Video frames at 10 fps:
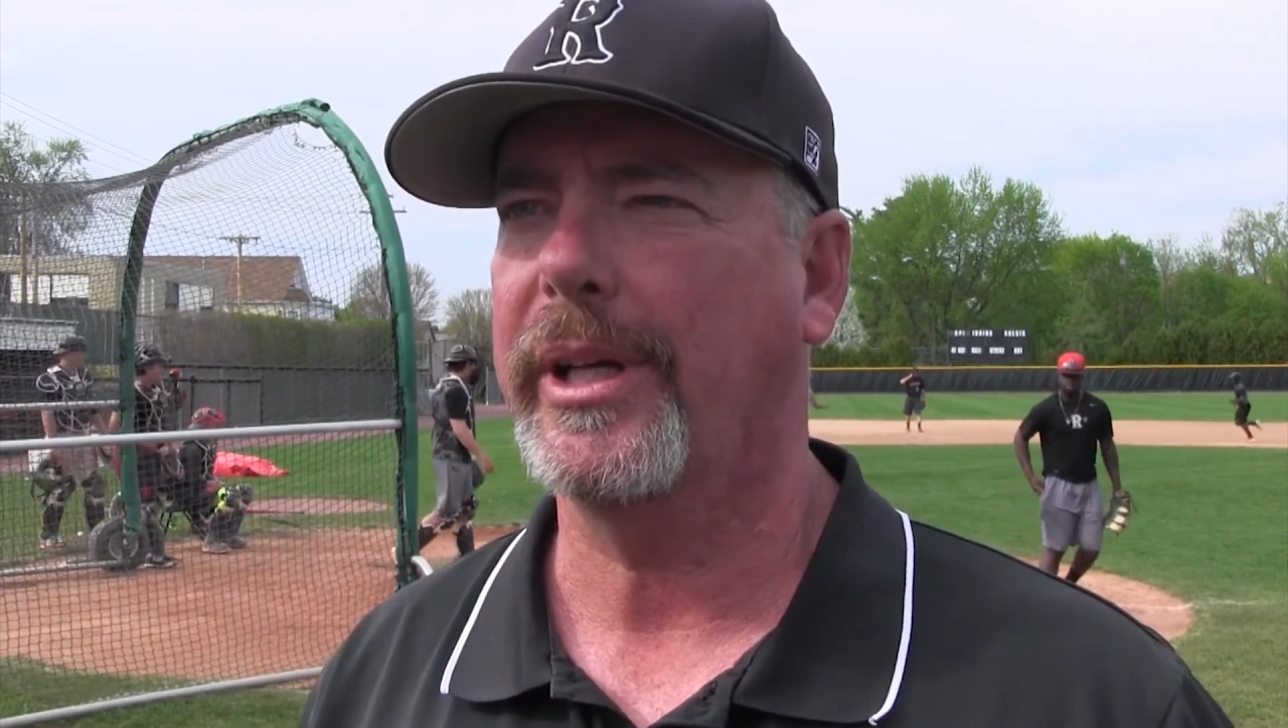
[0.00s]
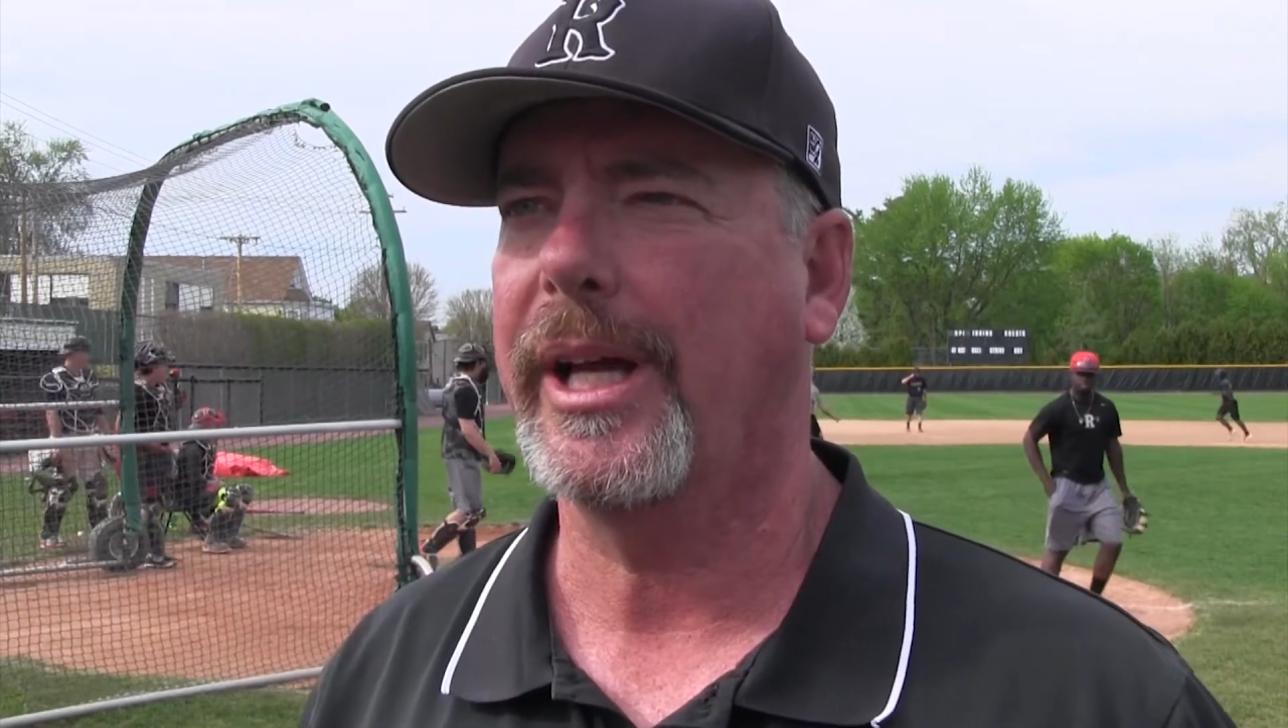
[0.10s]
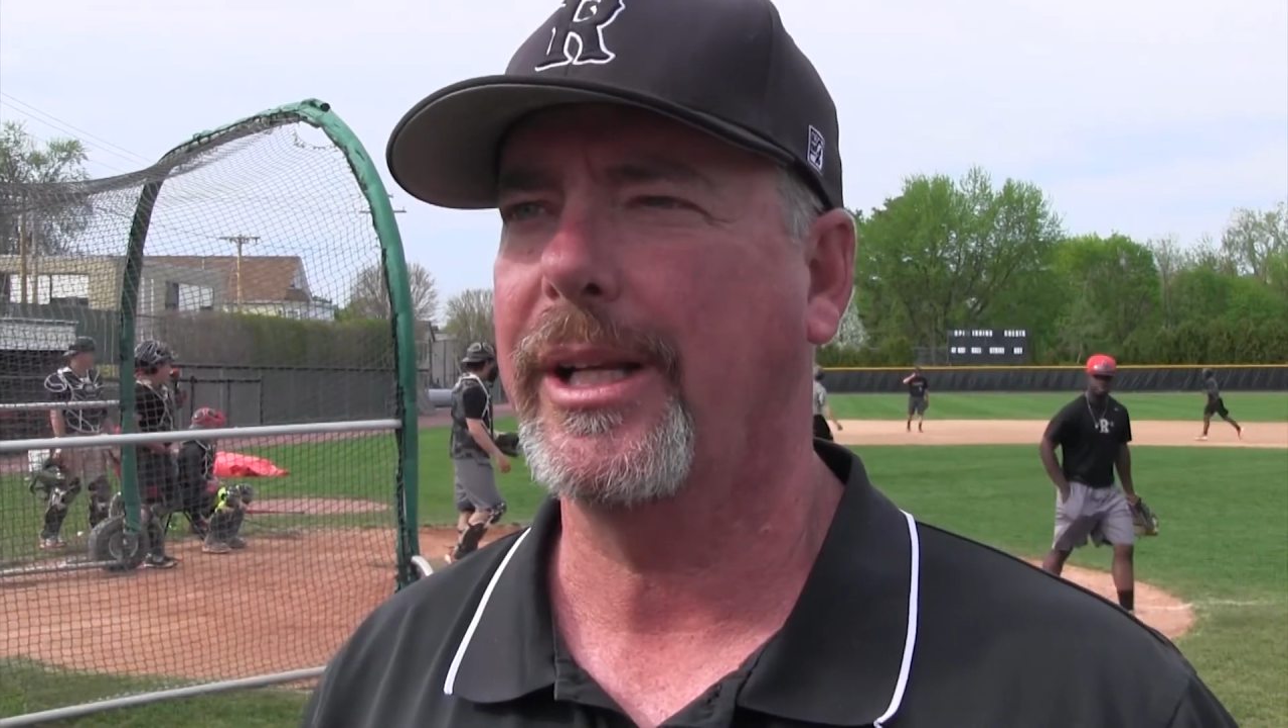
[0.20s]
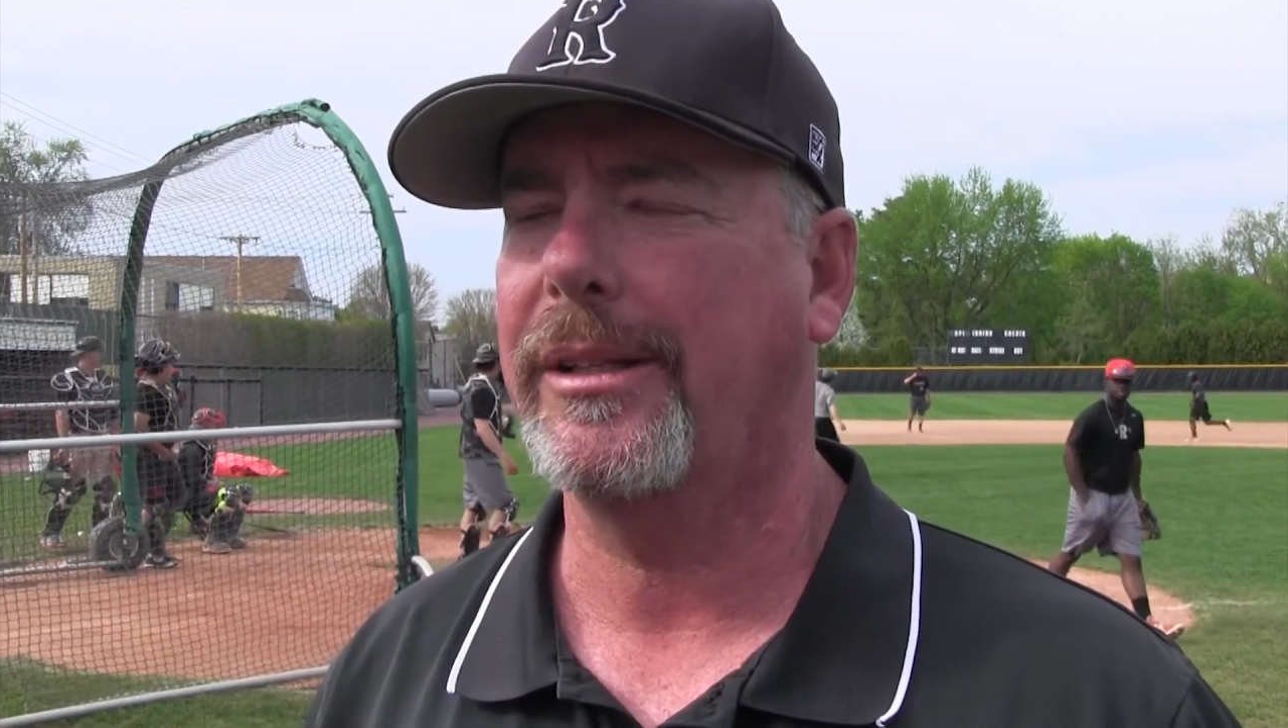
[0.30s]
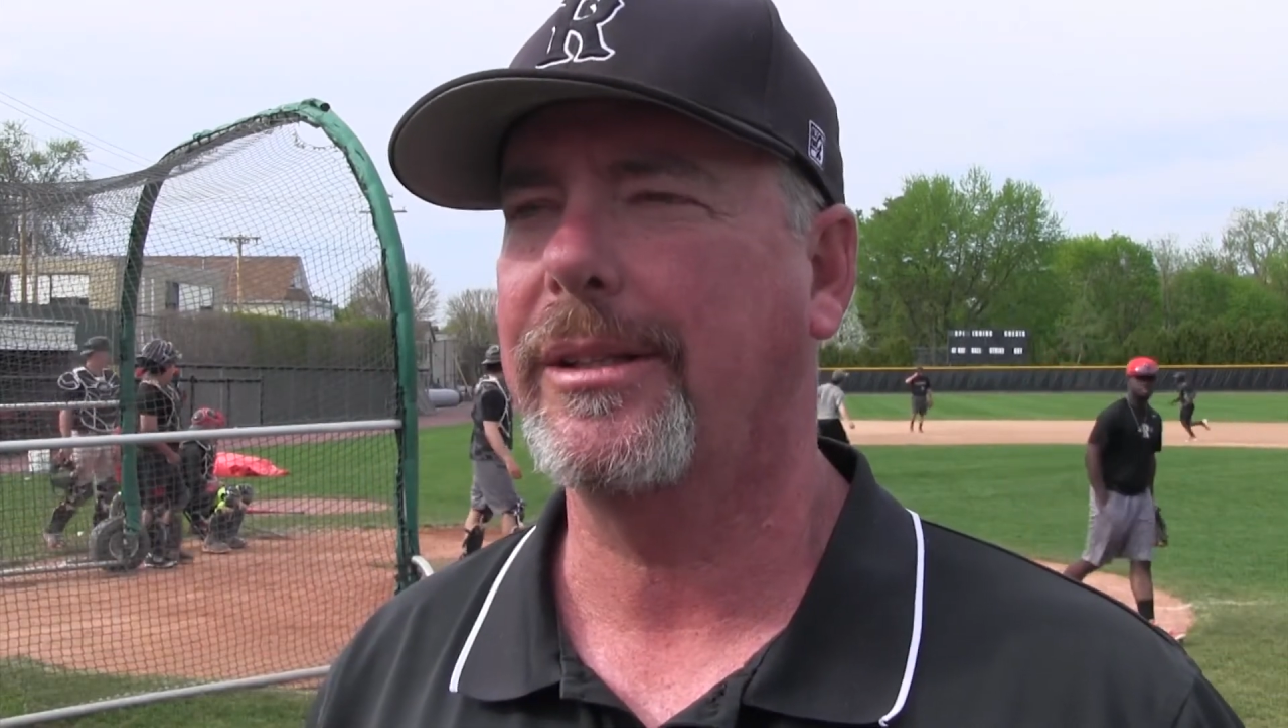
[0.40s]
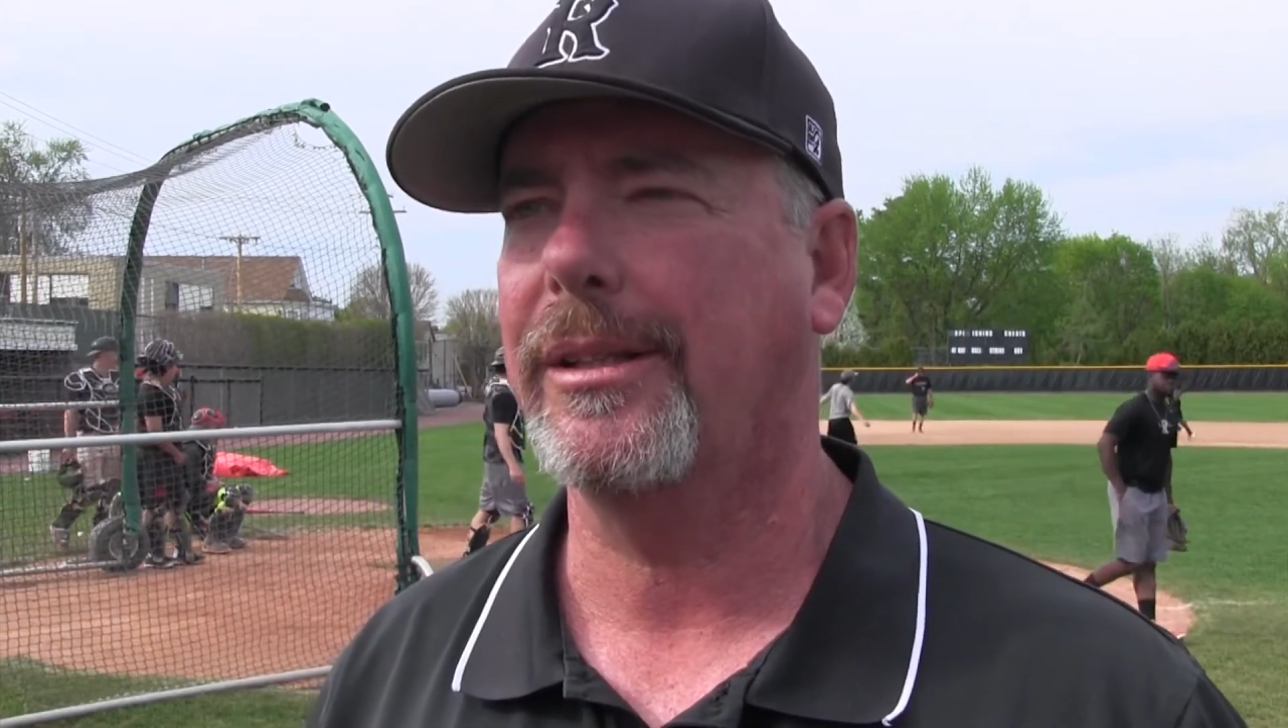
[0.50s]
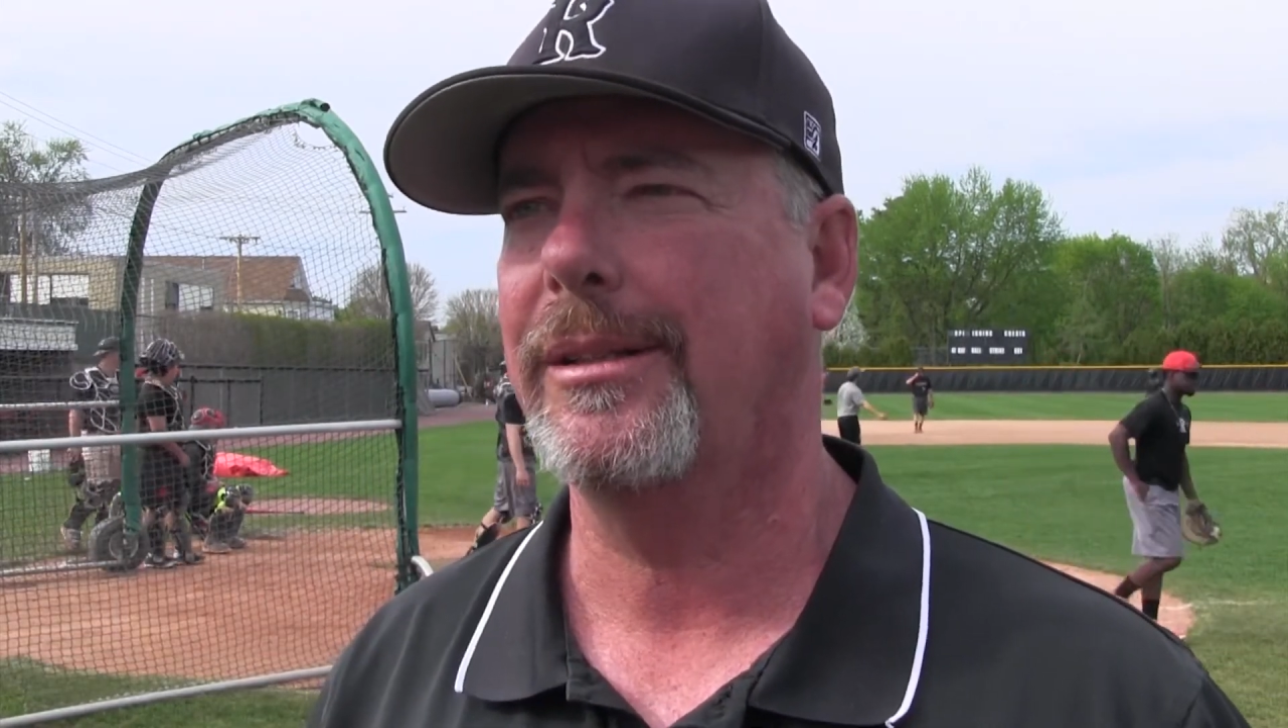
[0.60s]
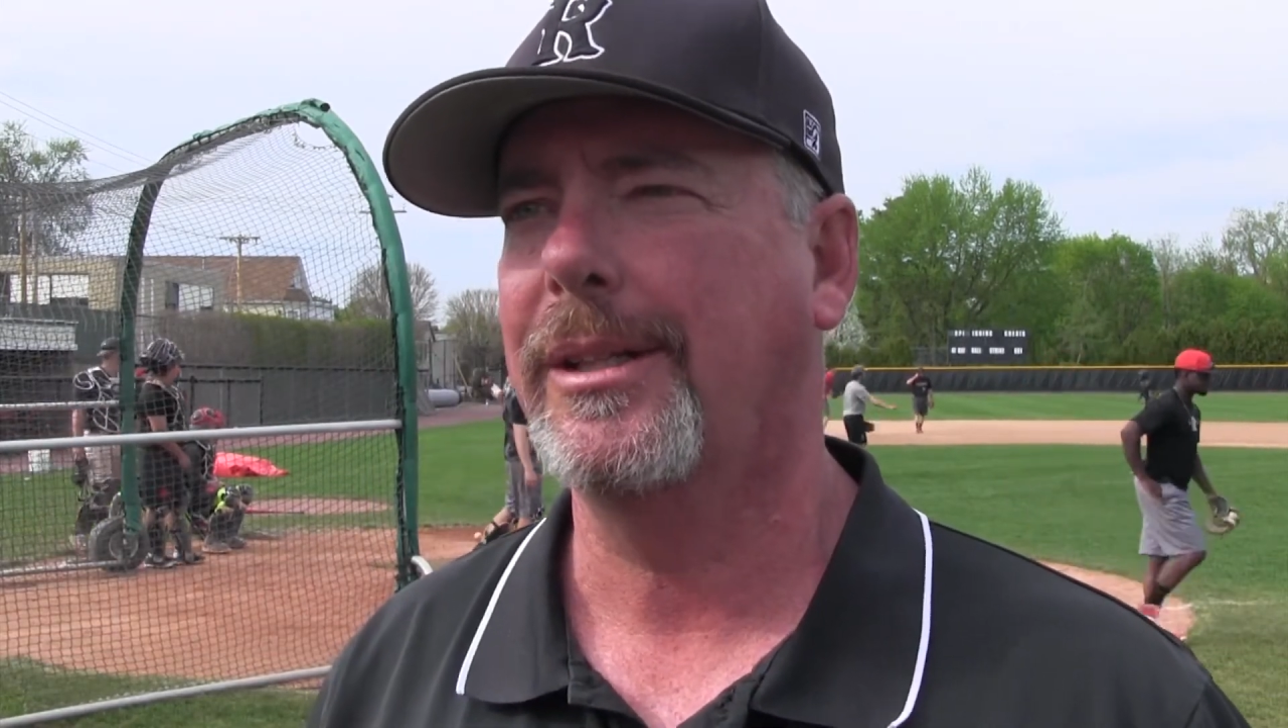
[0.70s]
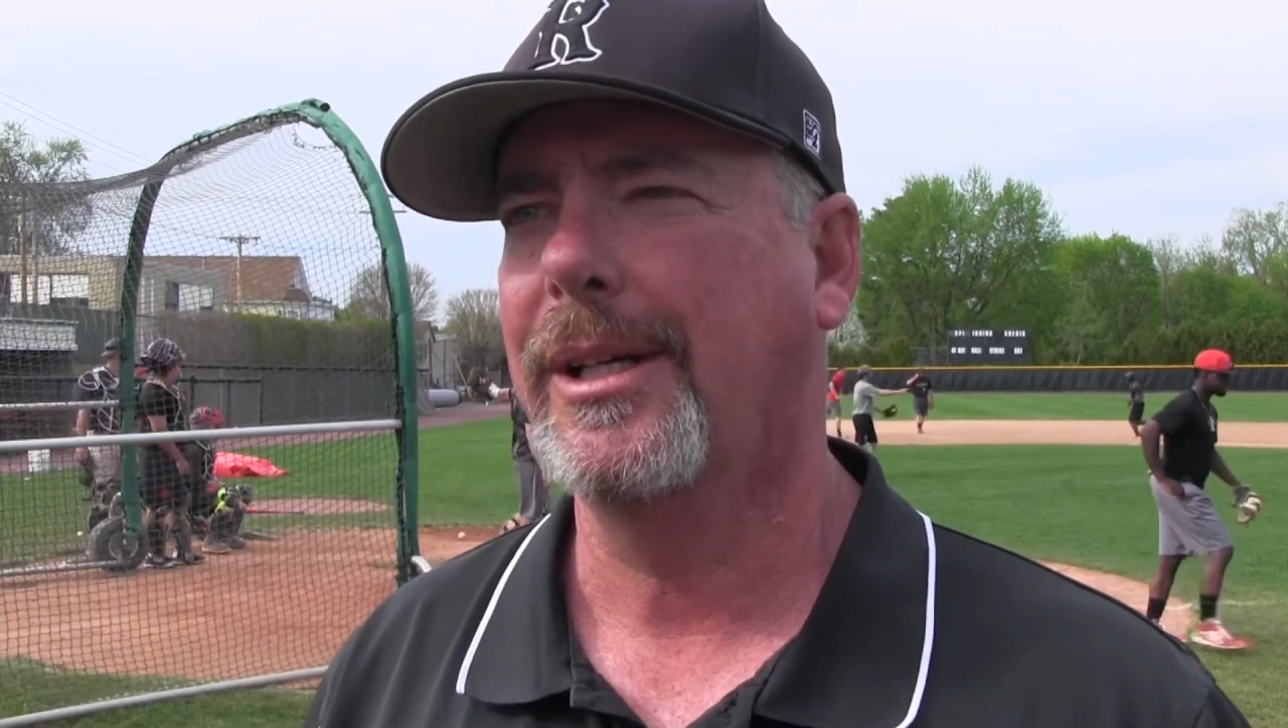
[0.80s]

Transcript: we got into